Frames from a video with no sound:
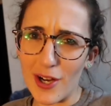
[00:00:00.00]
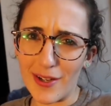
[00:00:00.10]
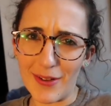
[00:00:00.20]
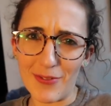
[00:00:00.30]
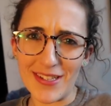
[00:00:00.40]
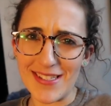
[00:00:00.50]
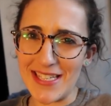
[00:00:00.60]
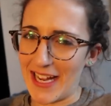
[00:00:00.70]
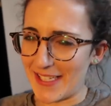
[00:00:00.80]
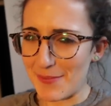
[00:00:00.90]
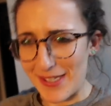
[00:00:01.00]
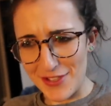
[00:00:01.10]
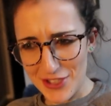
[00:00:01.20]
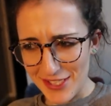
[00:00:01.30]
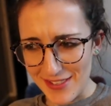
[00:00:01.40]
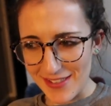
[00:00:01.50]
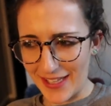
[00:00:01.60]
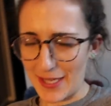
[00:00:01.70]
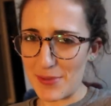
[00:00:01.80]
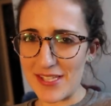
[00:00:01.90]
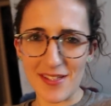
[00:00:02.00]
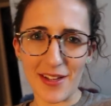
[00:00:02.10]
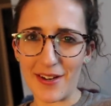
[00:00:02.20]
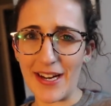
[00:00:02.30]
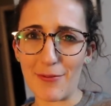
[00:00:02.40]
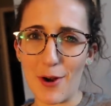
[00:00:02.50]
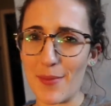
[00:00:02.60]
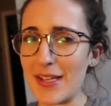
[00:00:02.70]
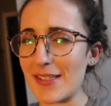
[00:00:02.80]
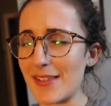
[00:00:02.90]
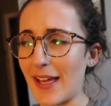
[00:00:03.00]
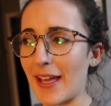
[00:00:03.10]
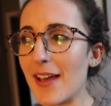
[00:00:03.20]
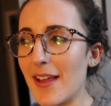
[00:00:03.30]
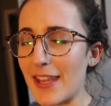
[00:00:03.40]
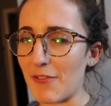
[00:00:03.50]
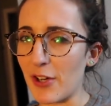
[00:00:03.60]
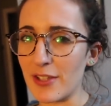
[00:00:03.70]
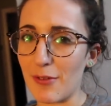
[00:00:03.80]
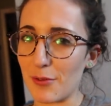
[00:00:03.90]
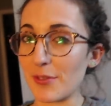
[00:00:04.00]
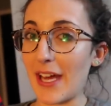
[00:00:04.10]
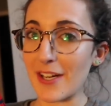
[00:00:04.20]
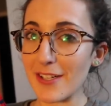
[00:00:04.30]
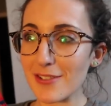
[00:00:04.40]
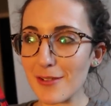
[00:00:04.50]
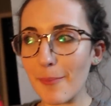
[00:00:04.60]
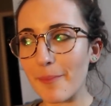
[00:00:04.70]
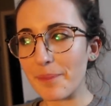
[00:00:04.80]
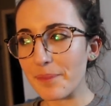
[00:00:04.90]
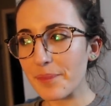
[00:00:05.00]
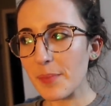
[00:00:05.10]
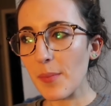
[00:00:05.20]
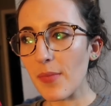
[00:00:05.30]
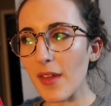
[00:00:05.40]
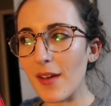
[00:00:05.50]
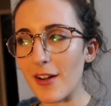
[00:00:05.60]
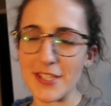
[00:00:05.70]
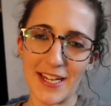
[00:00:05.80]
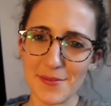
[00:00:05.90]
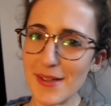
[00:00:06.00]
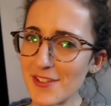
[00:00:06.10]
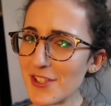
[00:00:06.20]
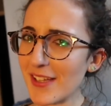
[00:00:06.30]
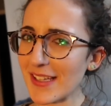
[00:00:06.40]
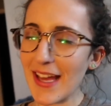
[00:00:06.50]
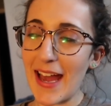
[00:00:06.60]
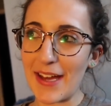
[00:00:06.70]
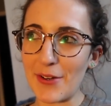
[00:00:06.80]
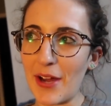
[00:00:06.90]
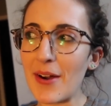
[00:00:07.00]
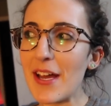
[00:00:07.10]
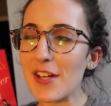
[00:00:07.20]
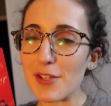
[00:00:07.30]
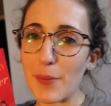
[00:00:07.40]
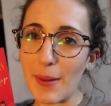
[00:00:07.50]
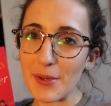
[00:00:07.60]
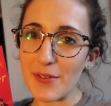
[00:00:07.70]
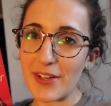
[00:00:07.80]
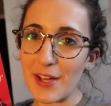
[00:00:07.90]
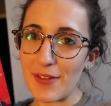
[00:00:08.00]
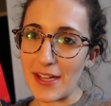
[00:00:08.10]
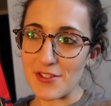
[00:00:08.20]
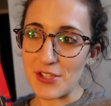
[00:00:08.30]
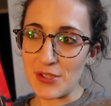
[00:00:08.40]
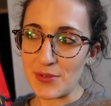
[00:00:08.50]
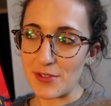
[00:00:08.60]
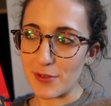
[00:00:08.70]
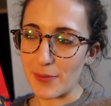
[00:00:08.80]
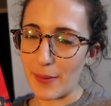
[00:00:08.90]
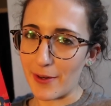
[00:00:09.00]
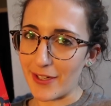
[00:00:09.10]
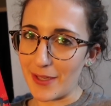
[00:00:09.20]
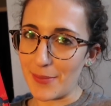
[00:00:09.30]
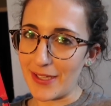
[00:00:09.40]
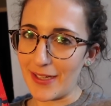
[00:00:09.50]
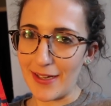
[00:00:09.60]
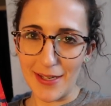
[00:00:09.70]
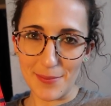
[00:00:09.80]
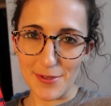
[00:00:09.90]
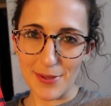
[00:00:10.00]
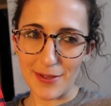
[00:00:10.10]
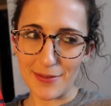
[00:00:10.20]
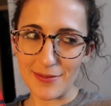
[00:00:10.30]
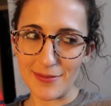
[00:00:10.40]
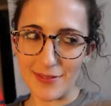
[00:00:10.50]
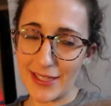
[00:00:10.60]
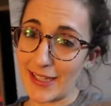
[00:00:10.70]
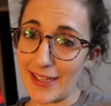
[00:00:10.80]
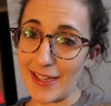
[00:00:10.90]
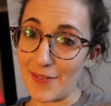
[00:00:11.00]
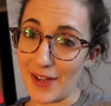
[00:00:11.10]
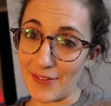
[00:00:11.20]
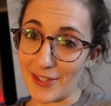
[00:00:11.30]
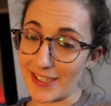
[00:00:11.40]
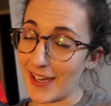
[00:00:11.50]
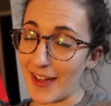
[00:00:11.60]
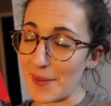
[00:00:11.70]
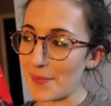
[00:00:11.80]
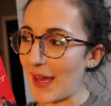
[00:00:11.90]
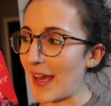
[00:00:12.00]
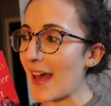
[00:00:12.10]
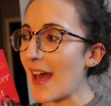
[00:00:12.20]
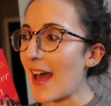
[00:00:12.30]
called if it's text messages. Like epistolary romance is like they fall in love through letters. Are text messages like that? I don't know. So I'll probably do a video of that soon. So it's probably already gonna be up. So I'll link it if I've already done it. But